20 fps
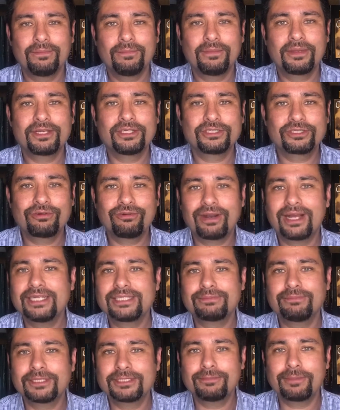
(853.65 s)
because
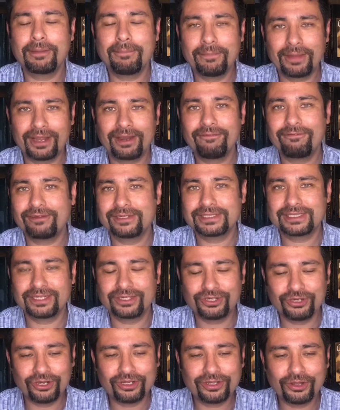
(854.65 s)
Christ must be manifested
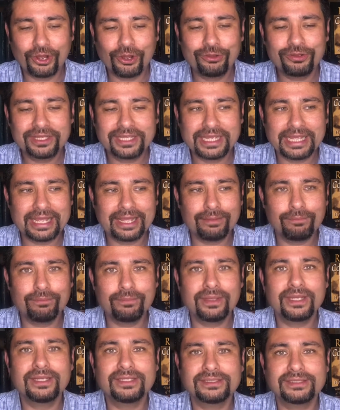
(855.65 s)
not only in
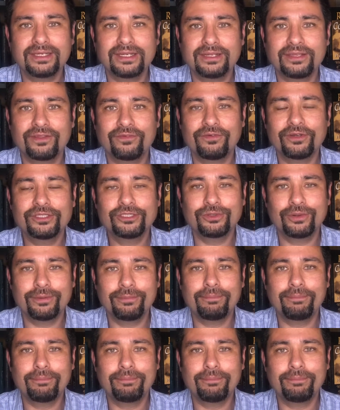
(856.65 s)
me as an individual,